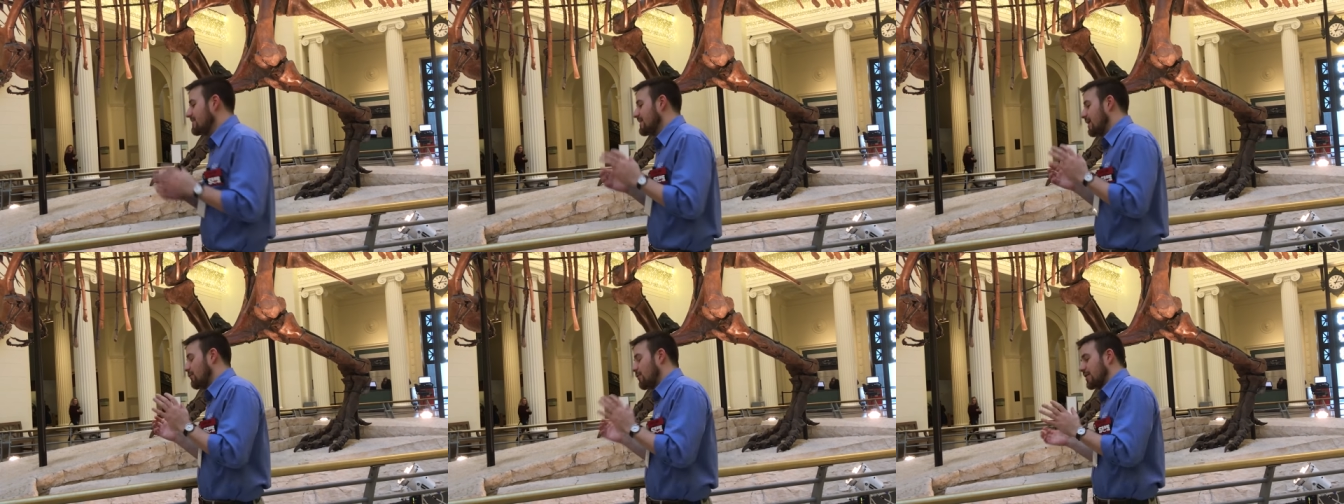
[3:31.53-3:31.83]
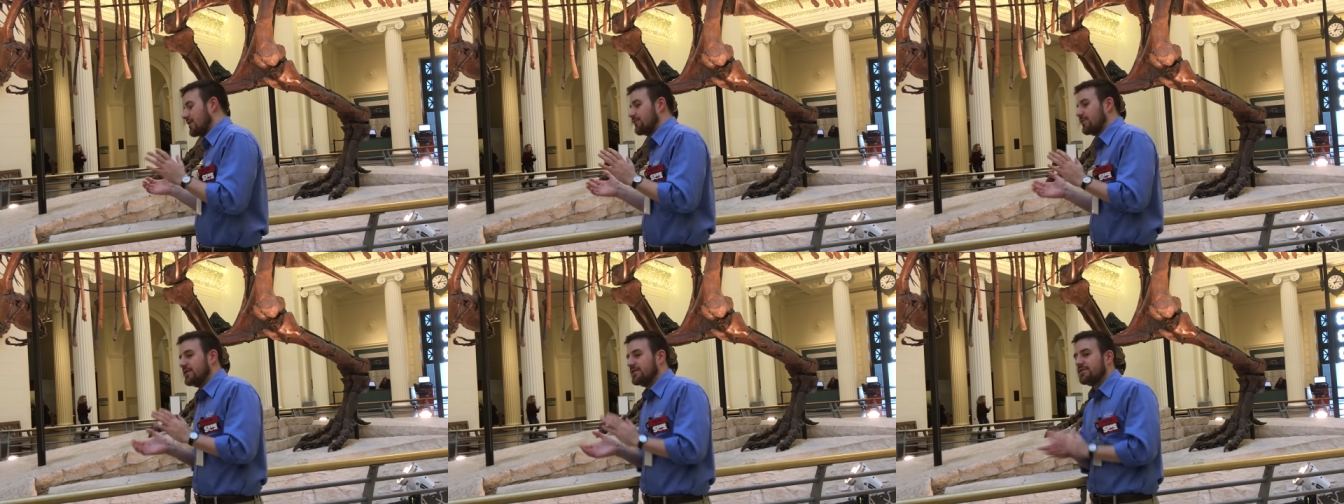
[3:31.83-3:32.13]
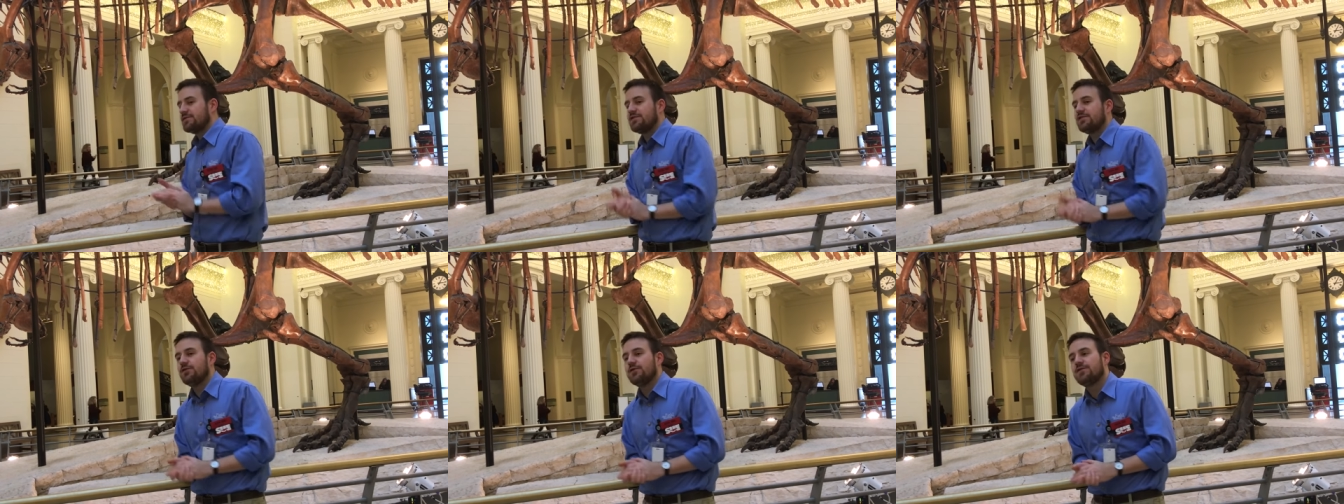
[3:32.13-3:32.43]
Now, one of the
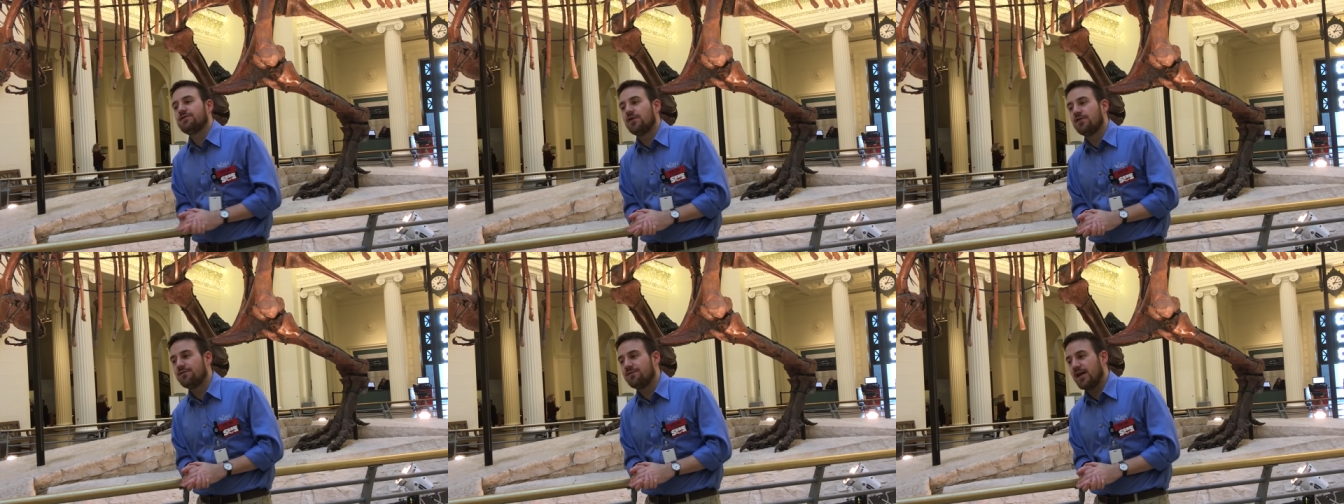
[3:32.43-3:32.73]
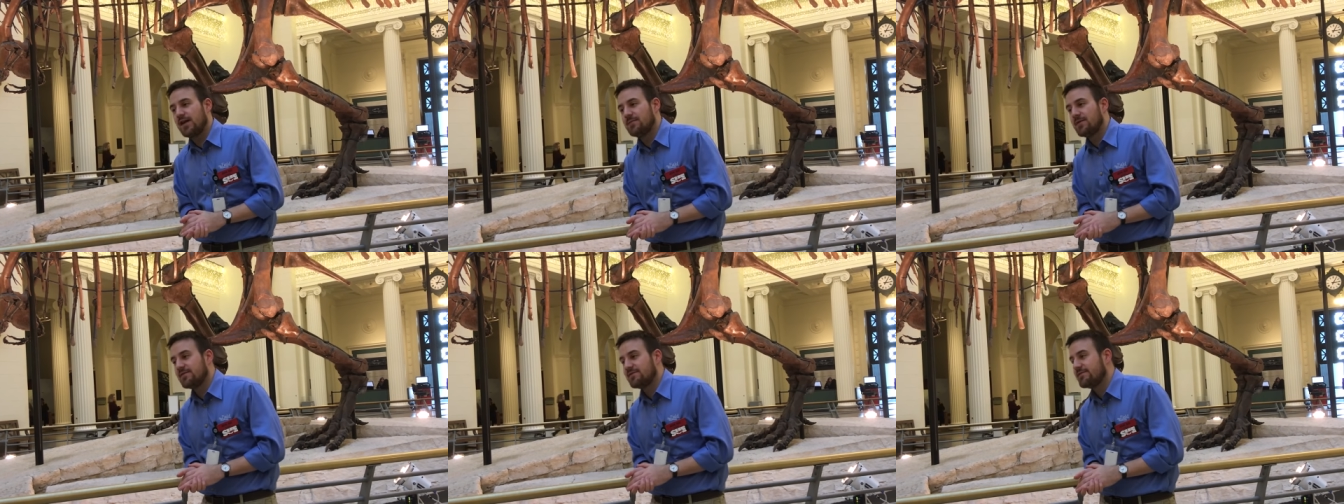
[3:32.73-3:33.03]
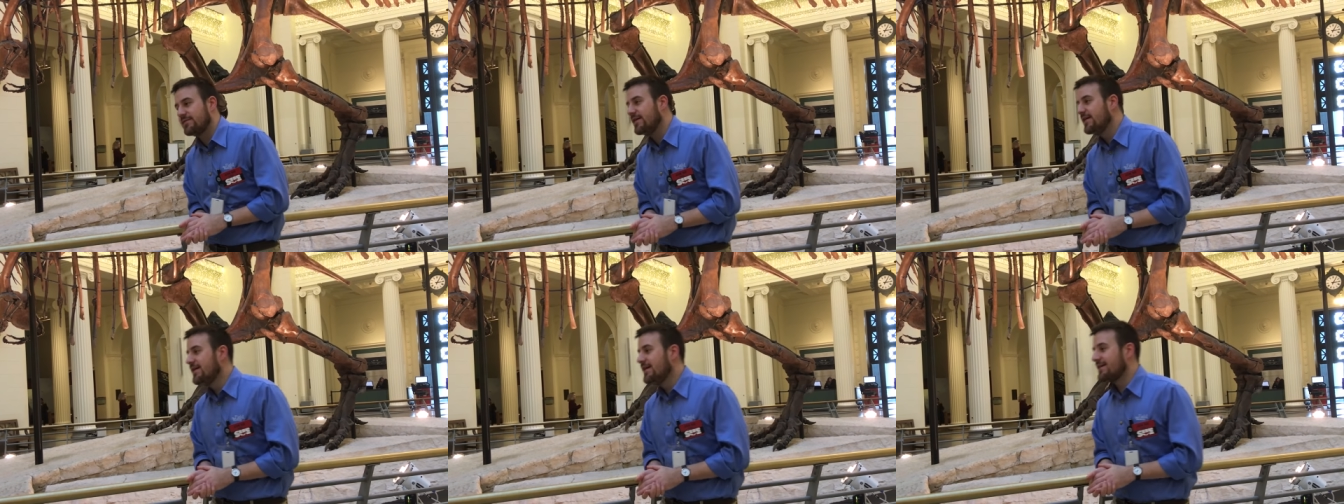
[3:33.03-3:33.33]
reasons Sue is so
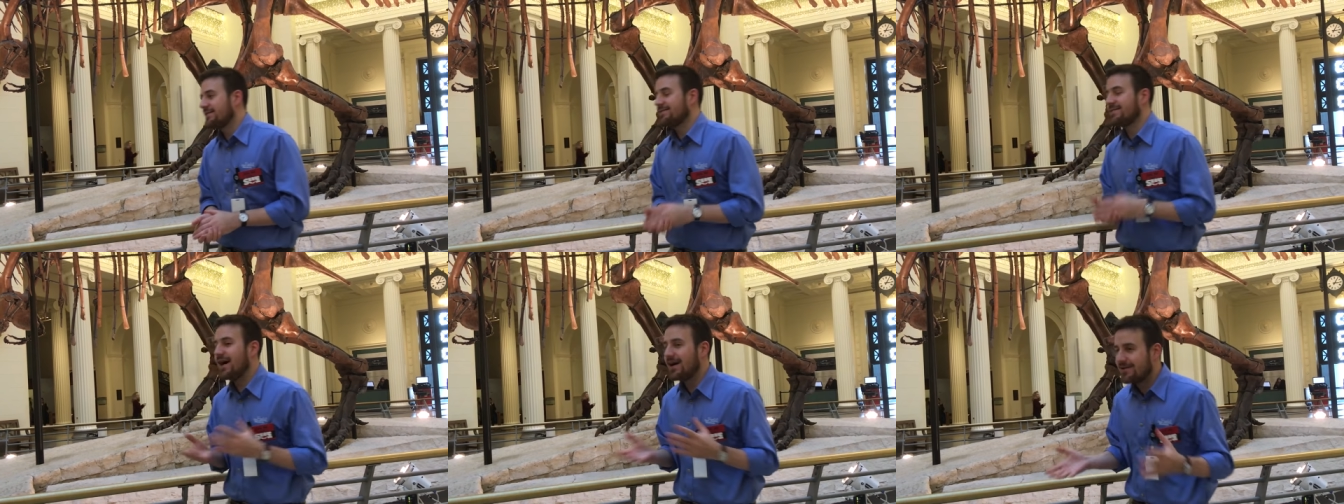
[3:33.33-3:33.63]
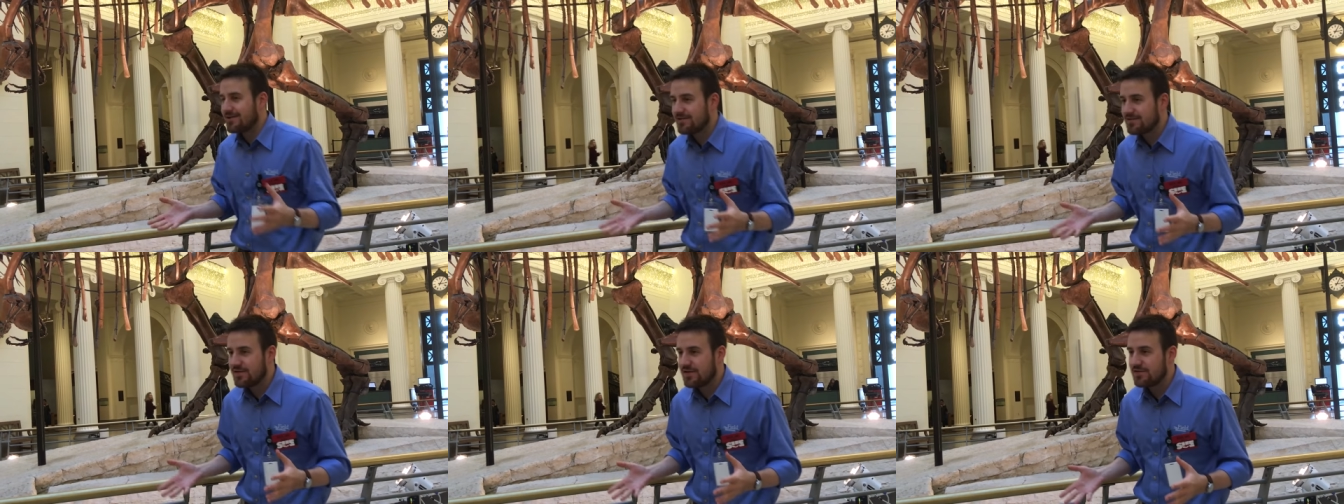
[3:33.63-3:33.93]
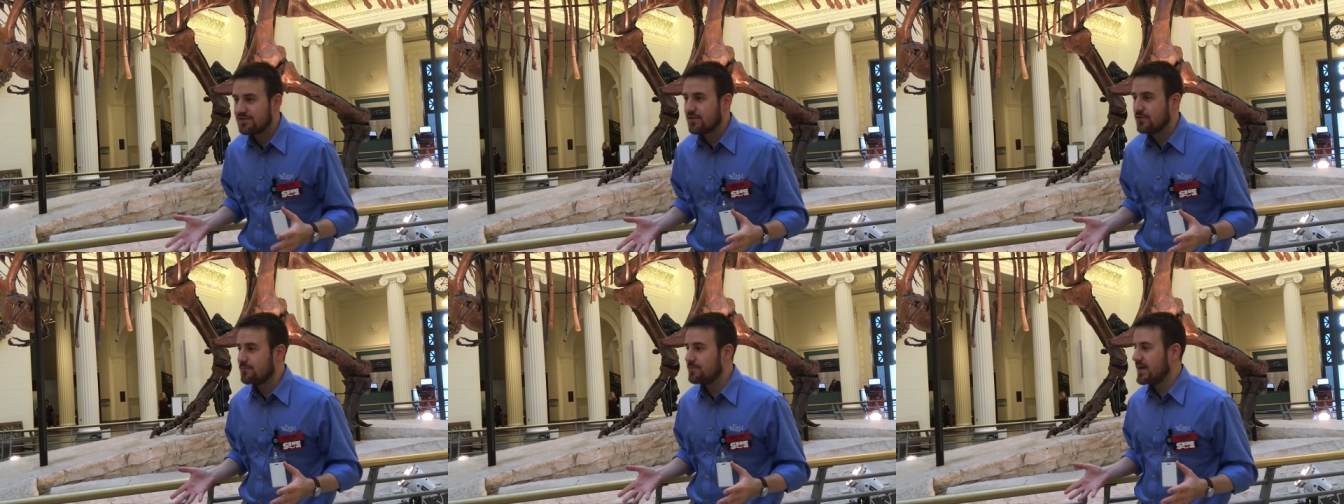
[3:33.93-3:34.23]
famous is not because
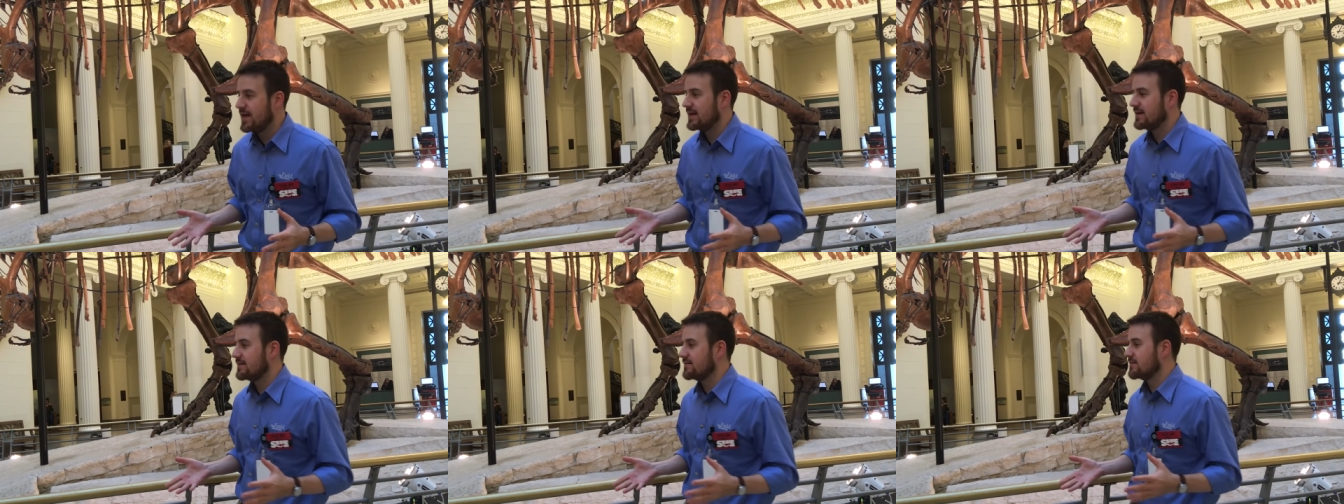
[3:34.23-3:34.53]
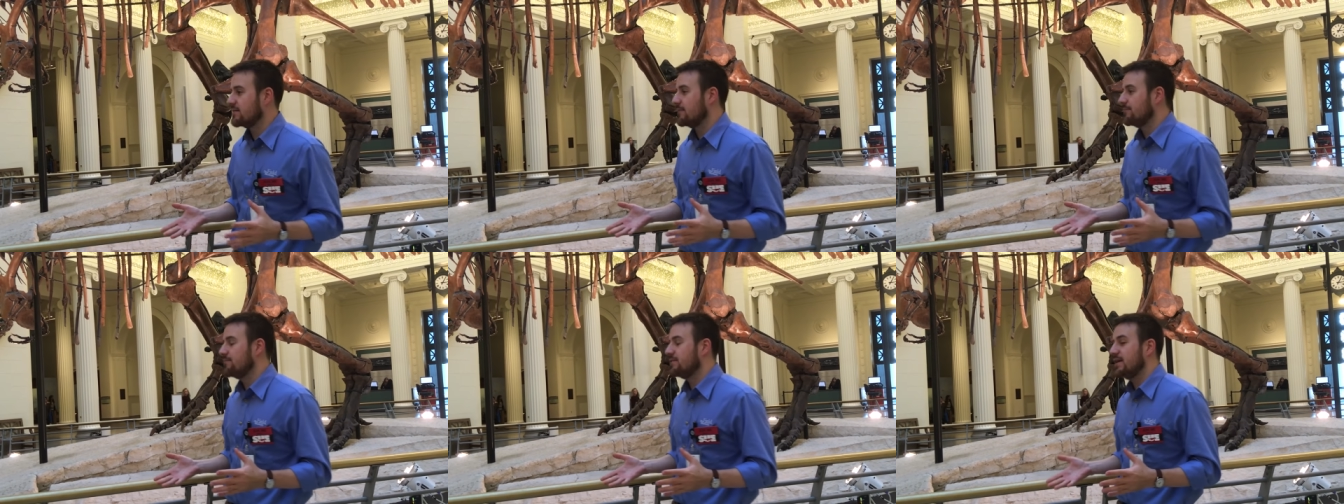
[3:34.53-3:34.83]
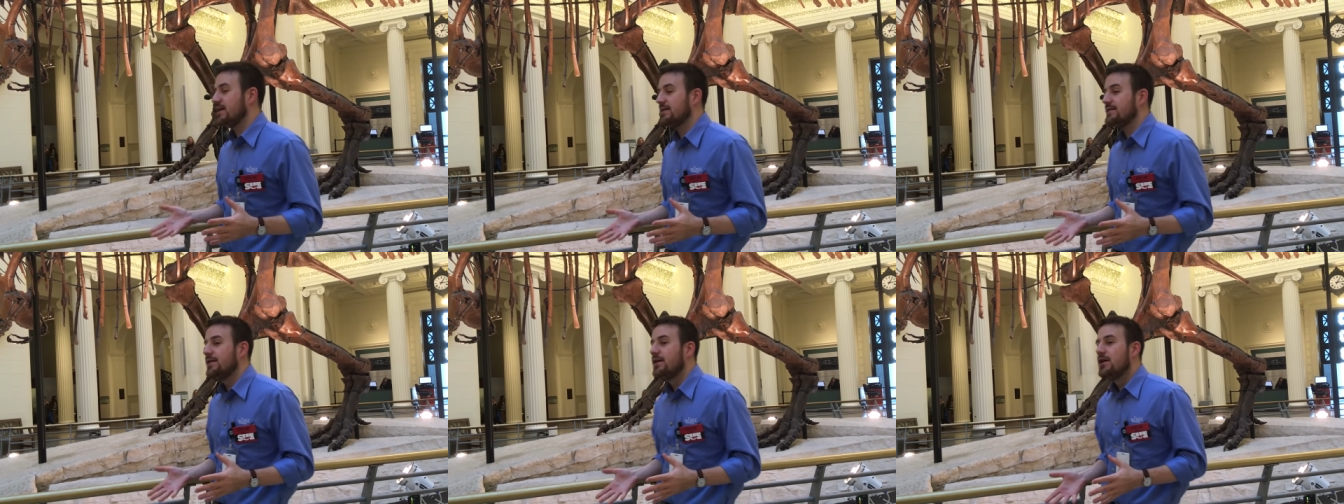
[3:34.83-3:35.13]
she's so big and
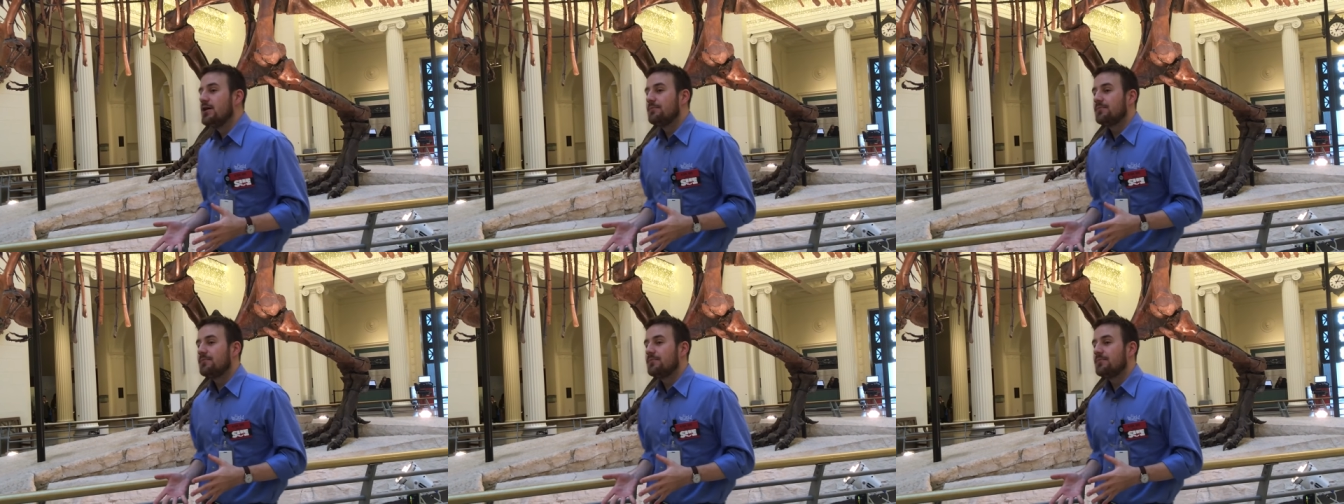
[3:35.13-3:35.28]
complete,